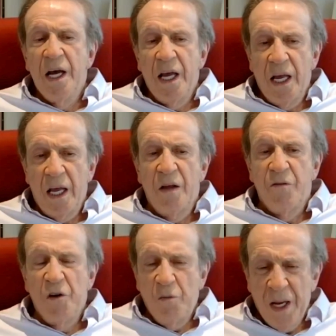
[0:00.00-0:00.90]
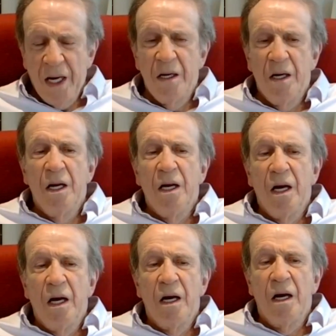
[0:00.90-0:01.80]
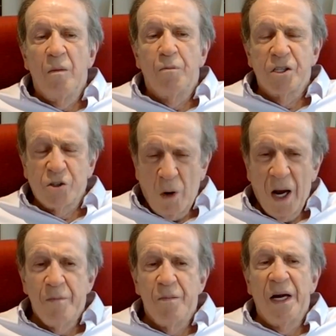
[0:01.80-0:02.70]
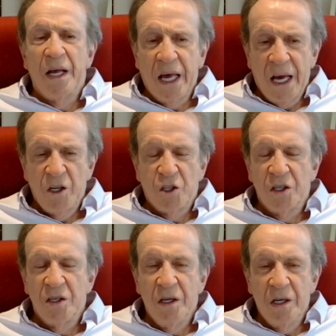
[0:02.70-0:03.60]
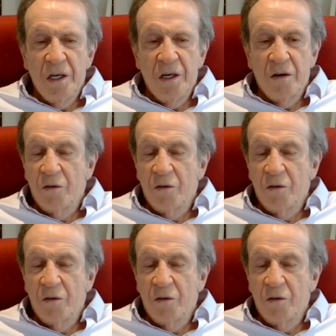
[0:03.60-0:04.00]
just, if you've been prescribed medication,